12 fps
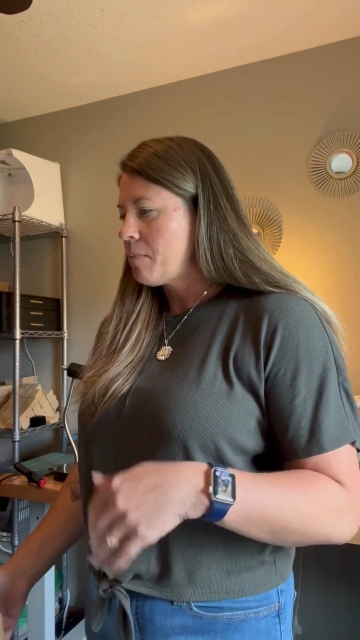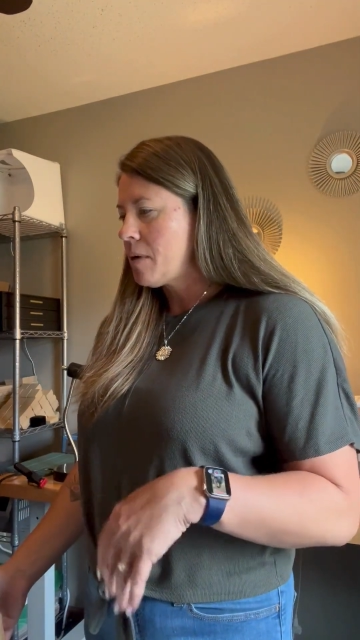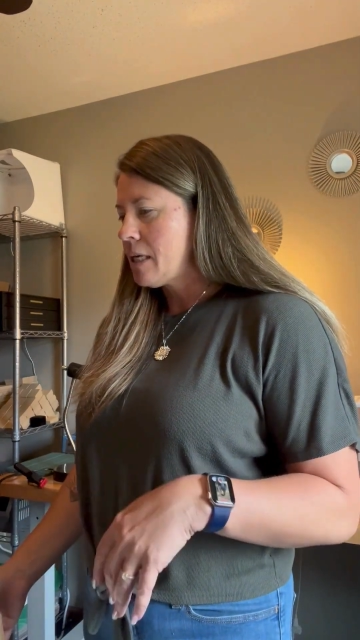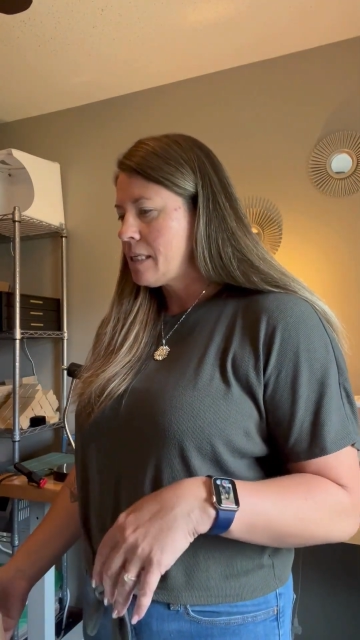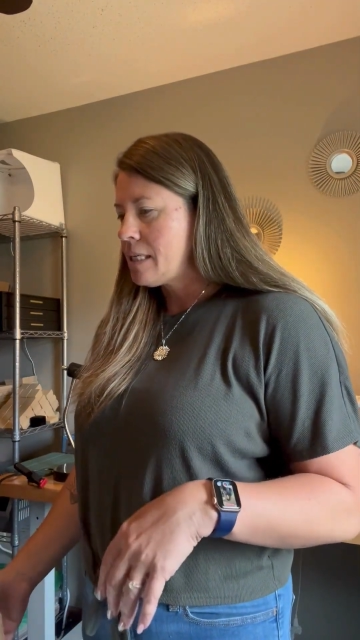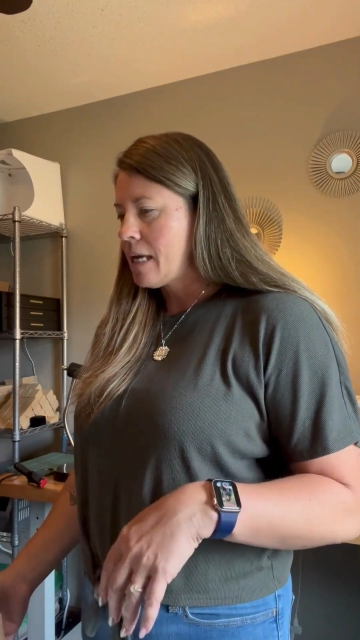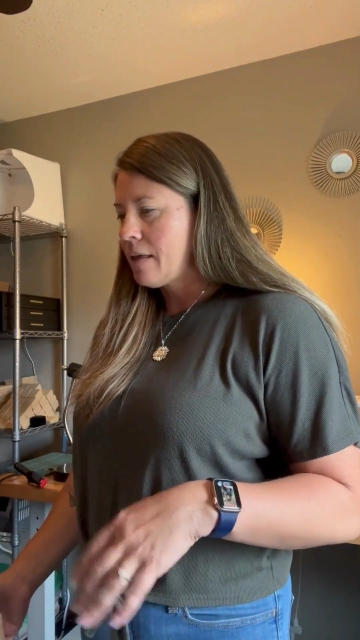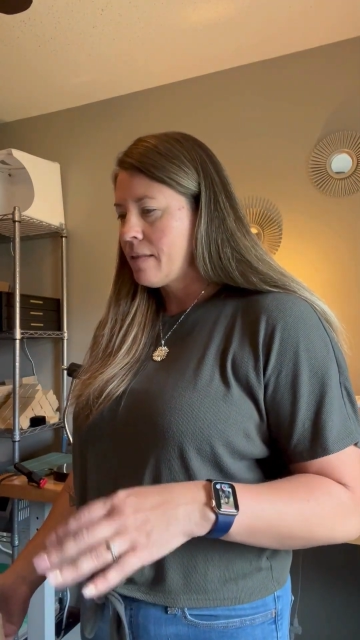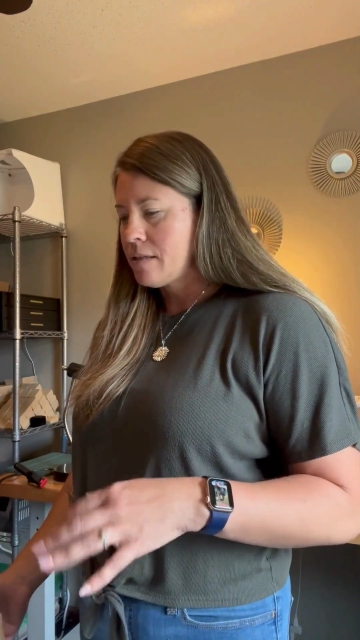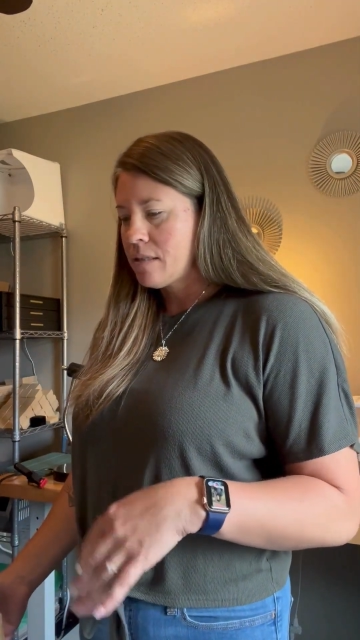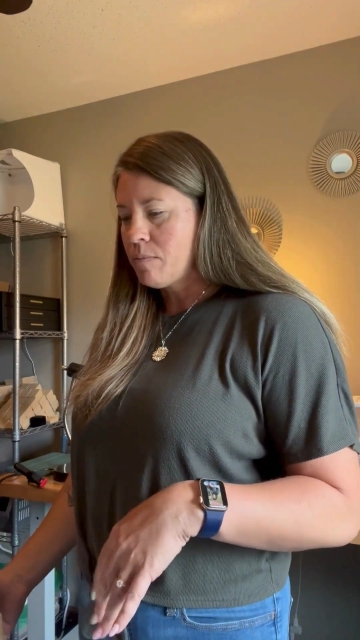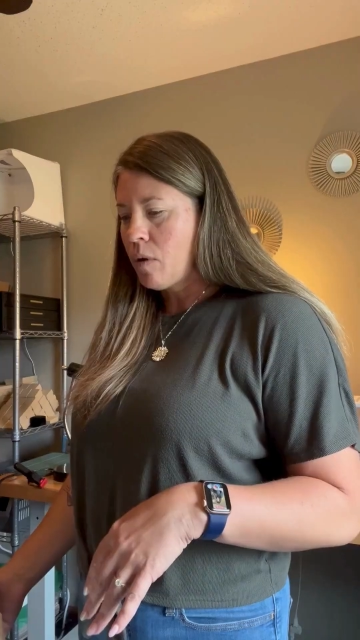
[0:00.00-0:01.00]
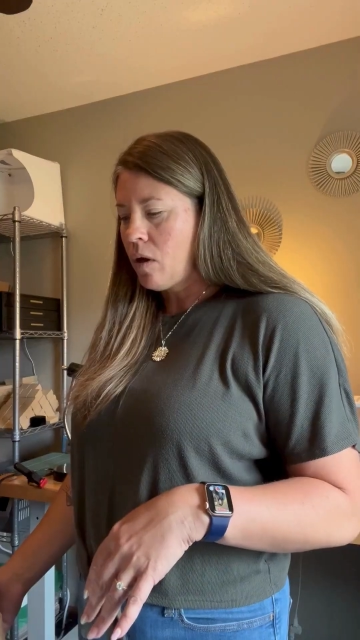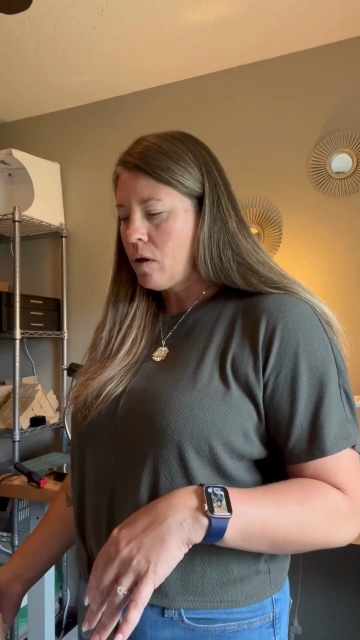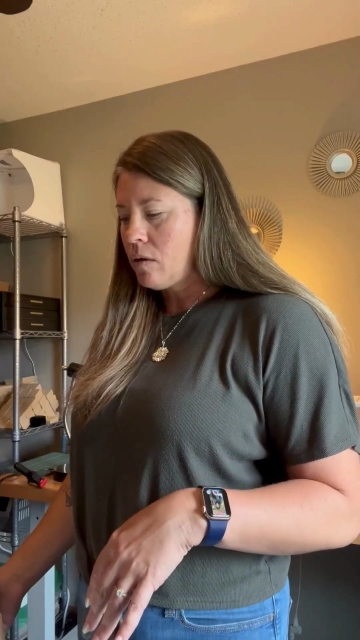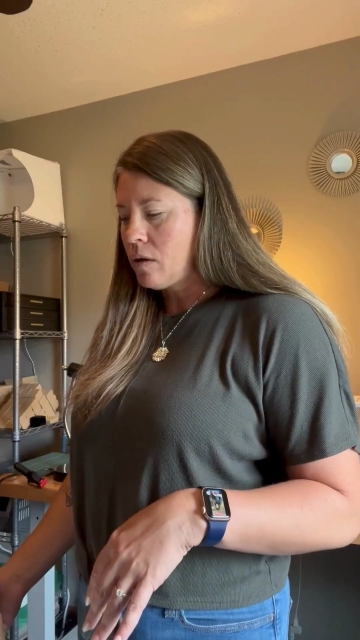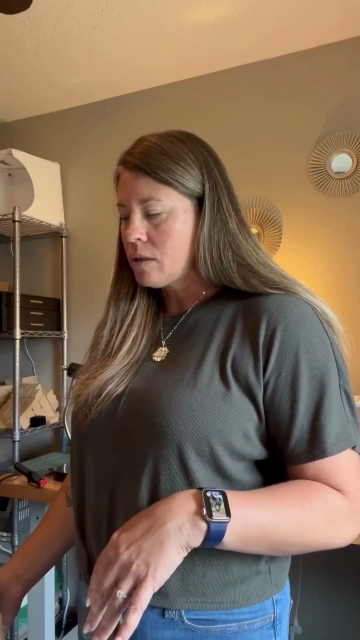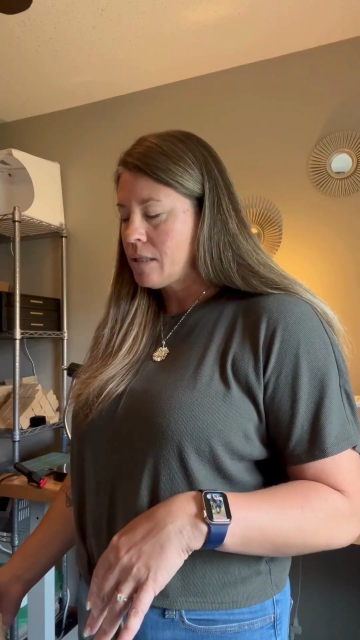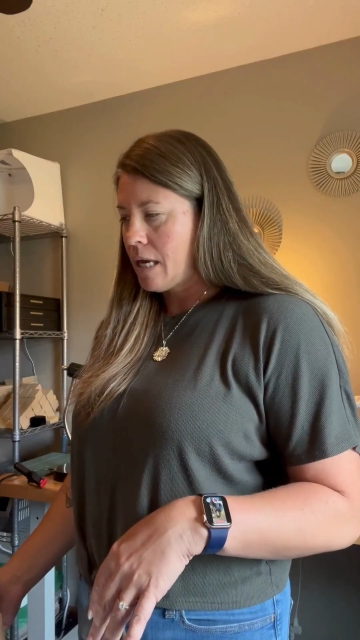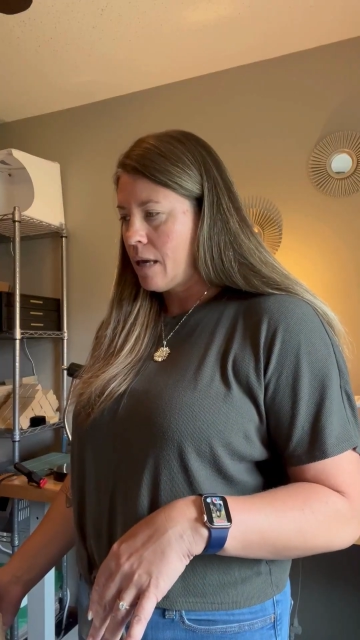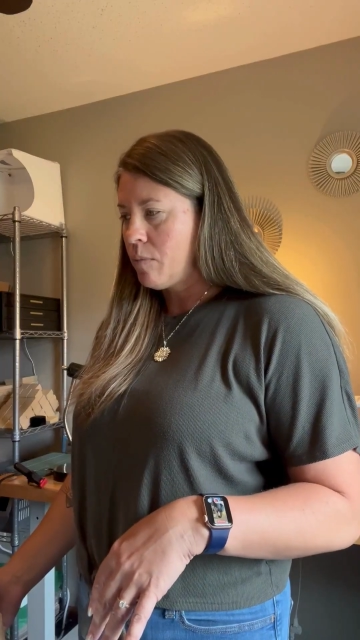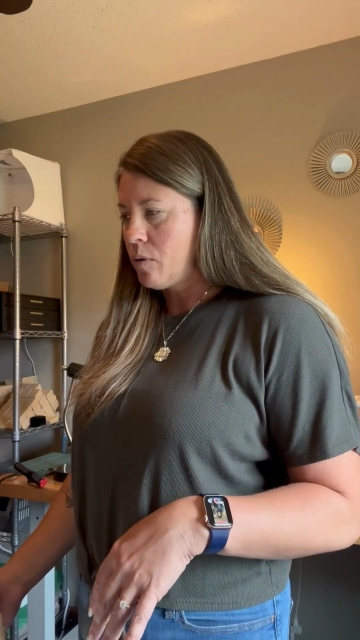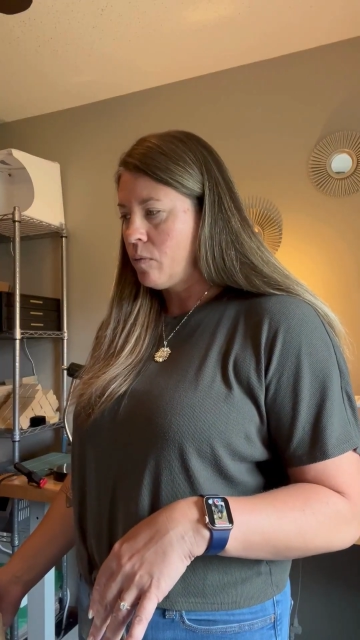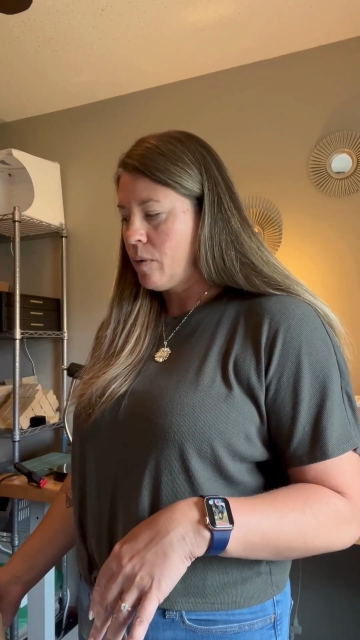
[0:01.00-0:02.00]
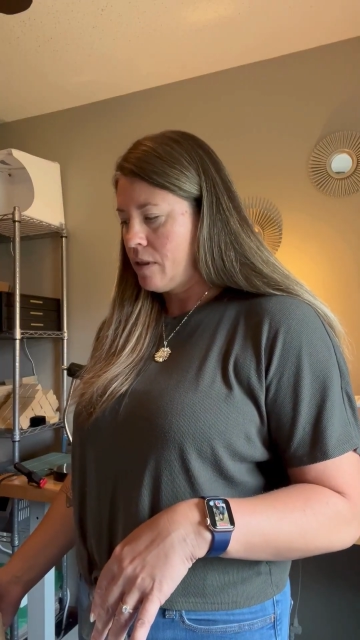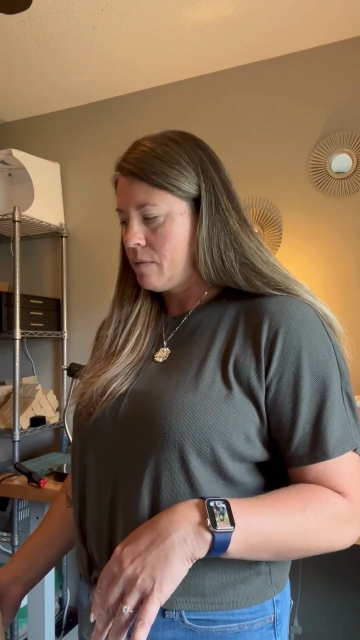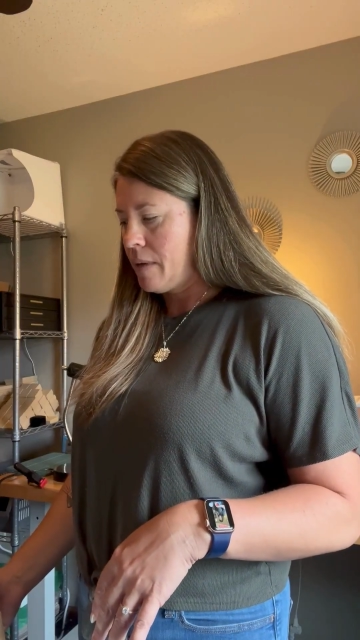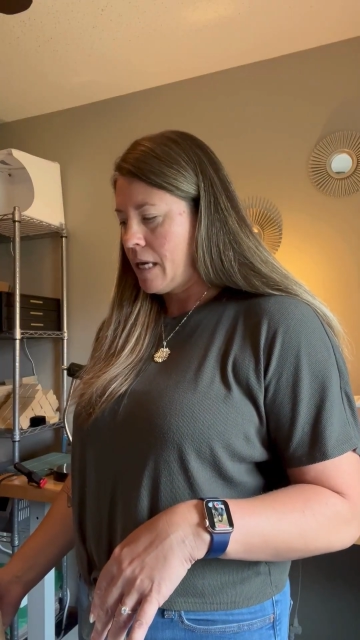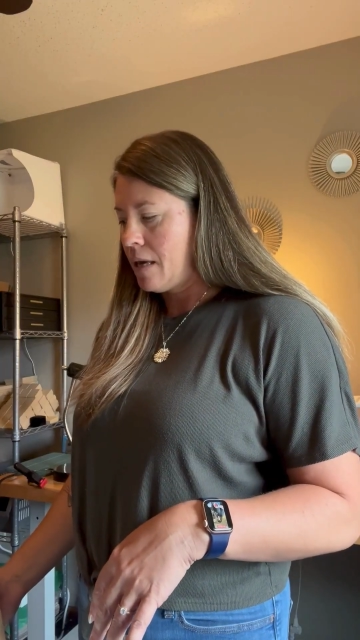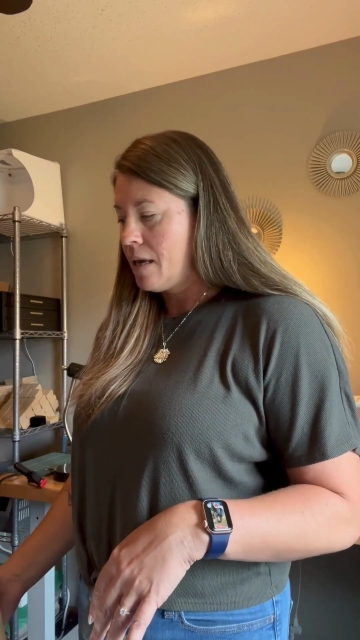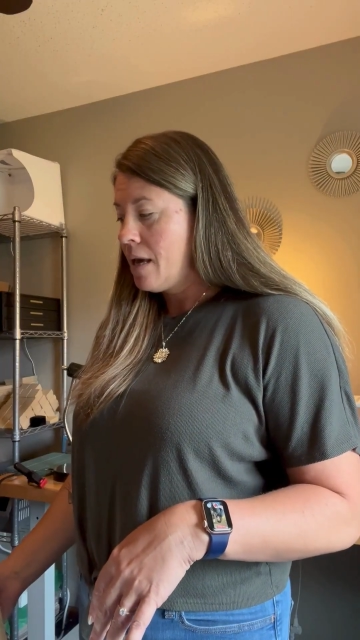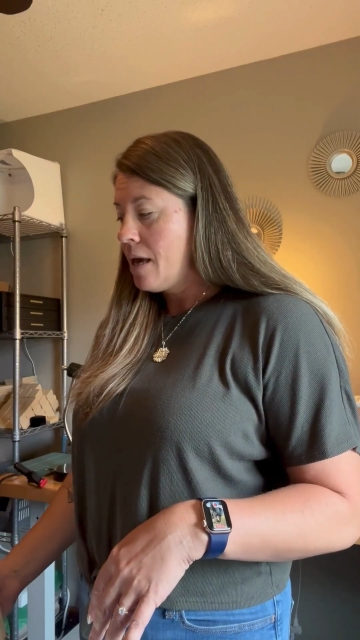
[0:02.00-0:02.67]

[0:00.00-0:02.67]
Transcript: going to take the small table with me